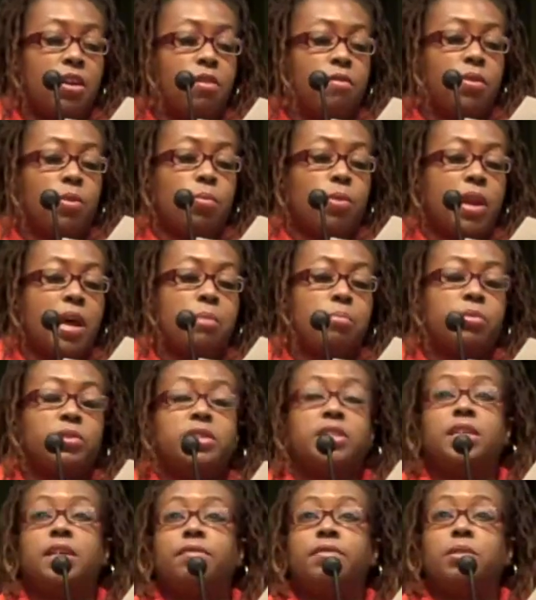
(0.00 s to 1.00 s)
over what I
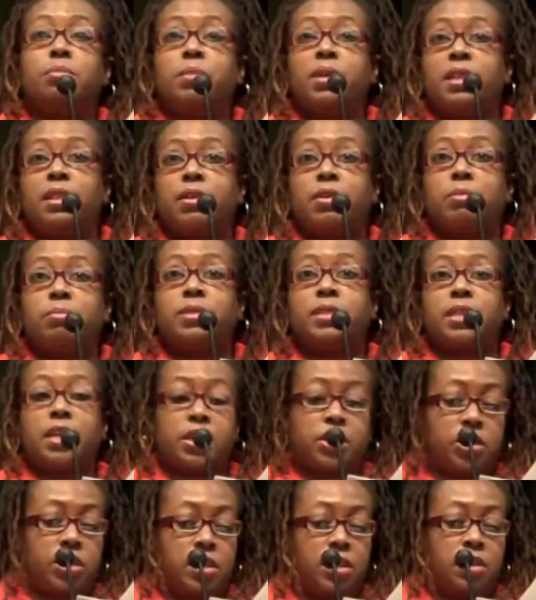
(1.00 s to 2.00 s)
perceived to be their
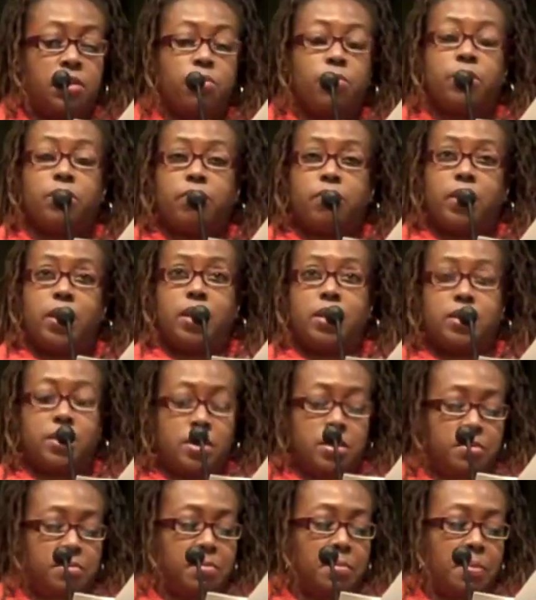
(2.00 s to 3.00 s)
obsession with race.